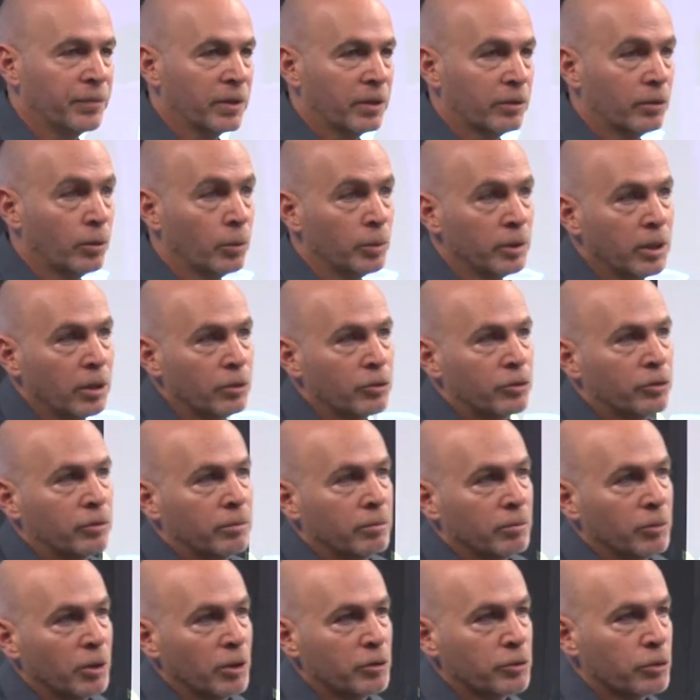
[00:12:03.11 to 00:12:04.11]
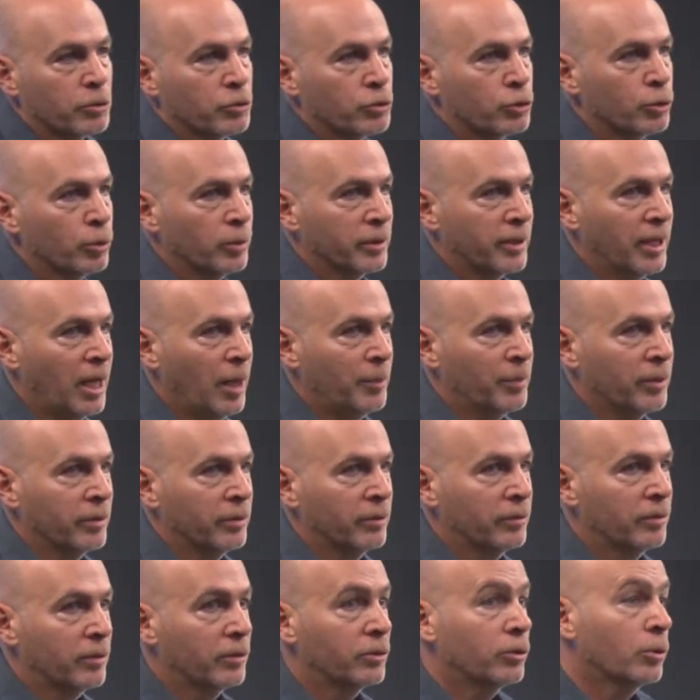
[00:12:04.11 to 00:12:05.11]
So we're not so sure what
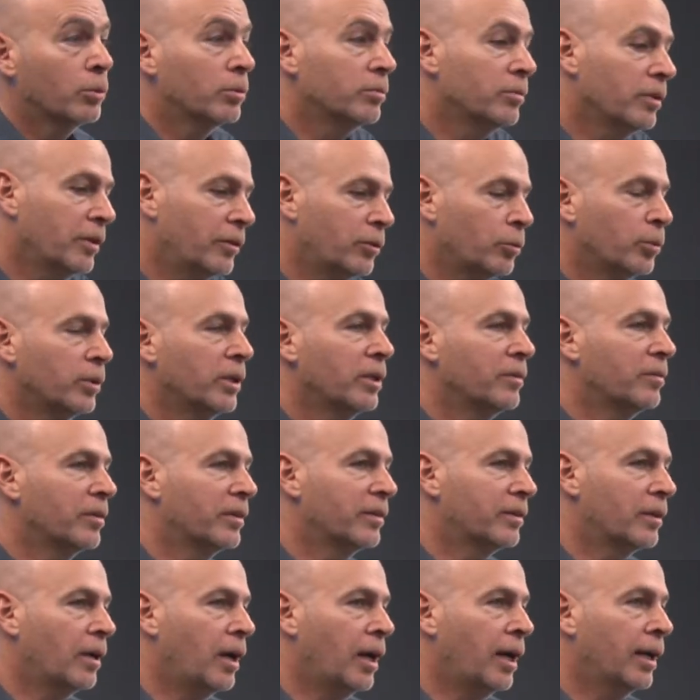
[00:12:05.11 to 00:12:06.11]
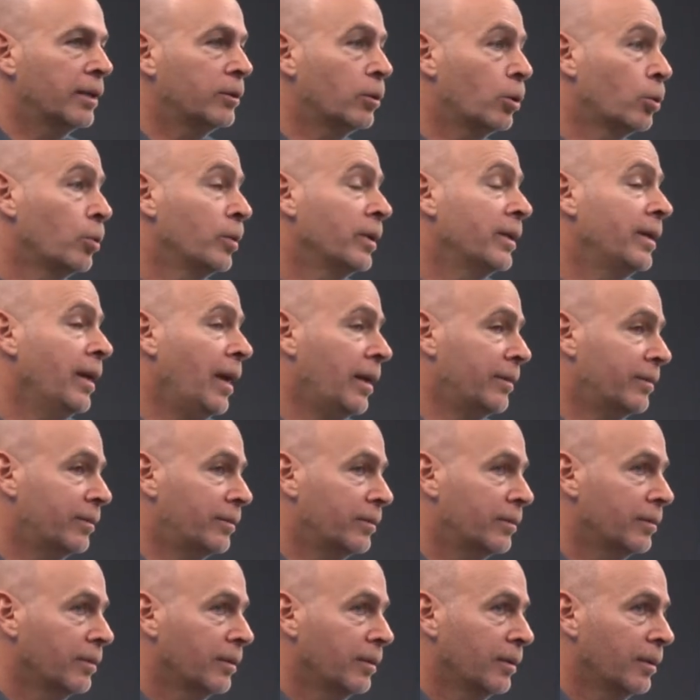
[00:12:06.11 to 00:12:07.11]
happens. So this we leave aside or we
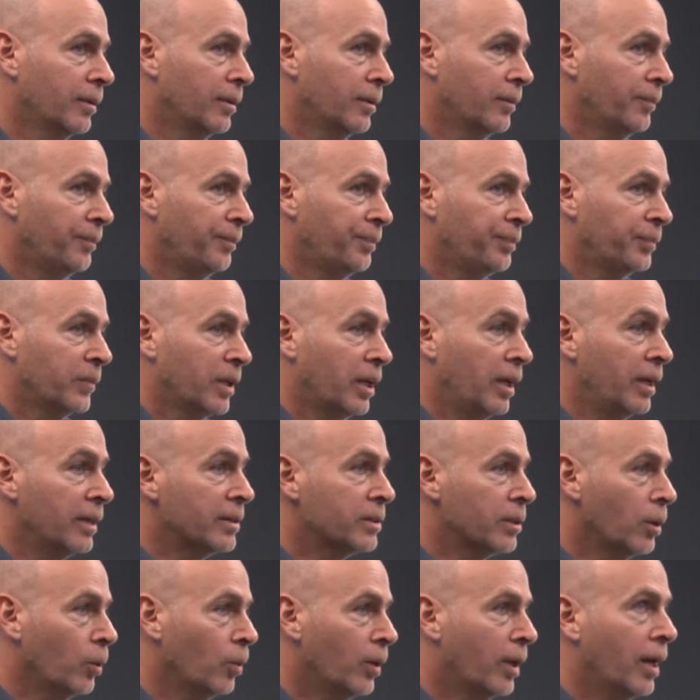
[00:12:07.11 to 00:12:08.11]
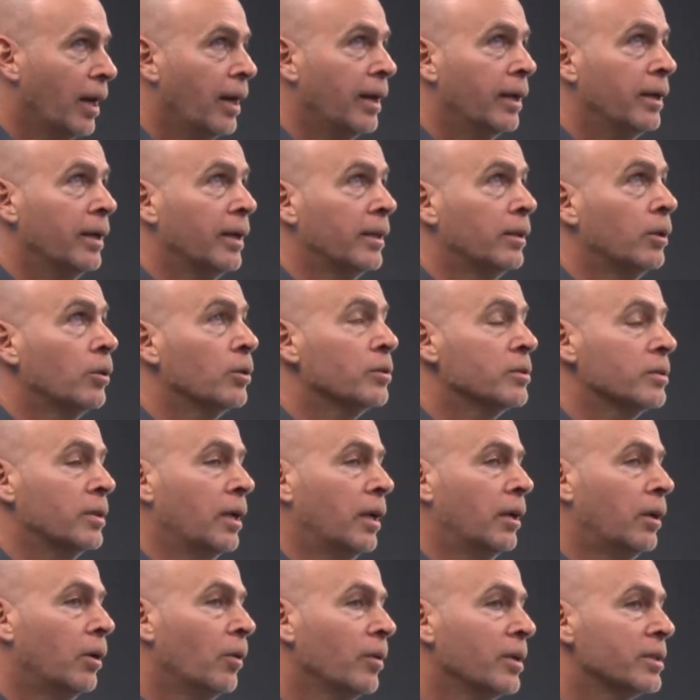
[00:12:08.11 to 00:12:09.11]
guess. And it's okay as
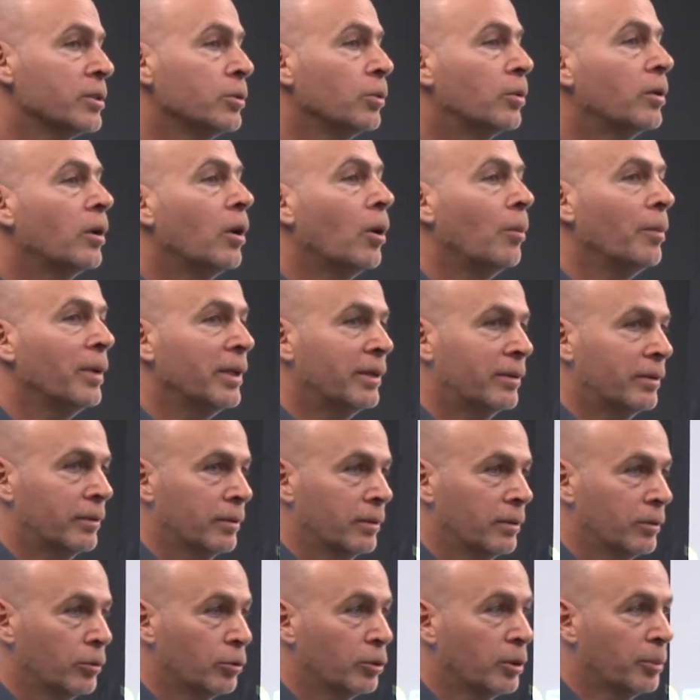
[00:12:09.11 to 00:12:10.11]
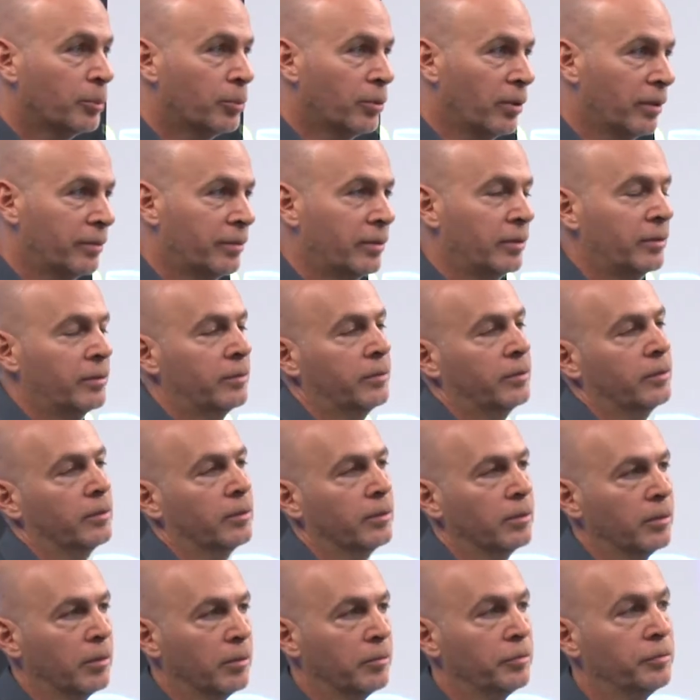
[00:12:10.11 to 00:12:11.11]
long as you commit to the process
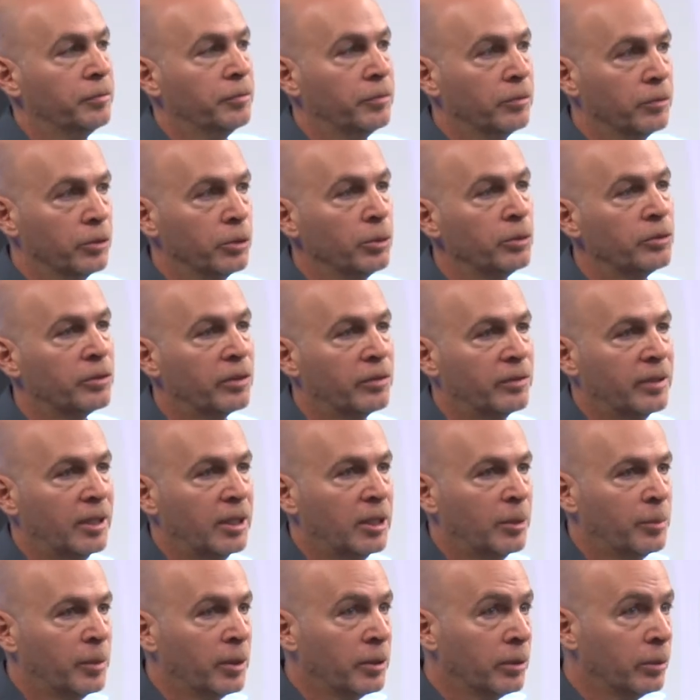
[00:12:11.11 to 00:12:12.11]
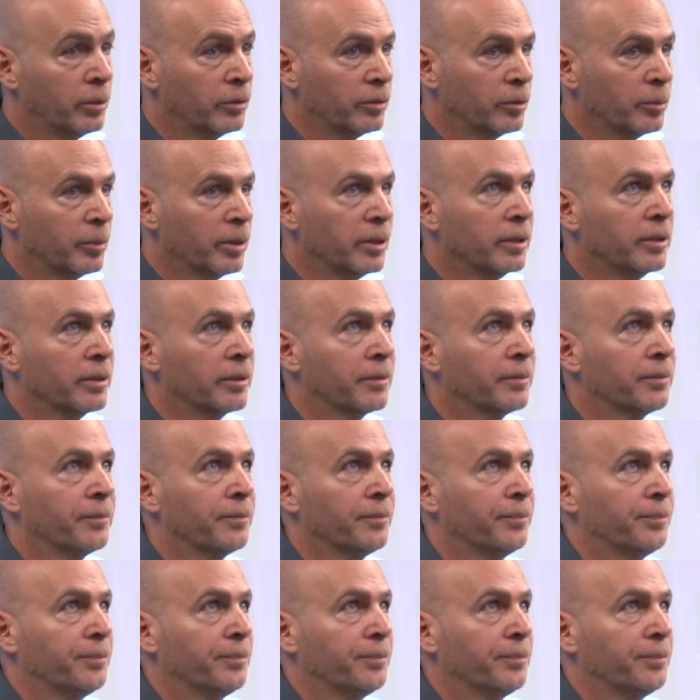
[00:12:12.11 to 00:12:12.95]
of user setup and user building.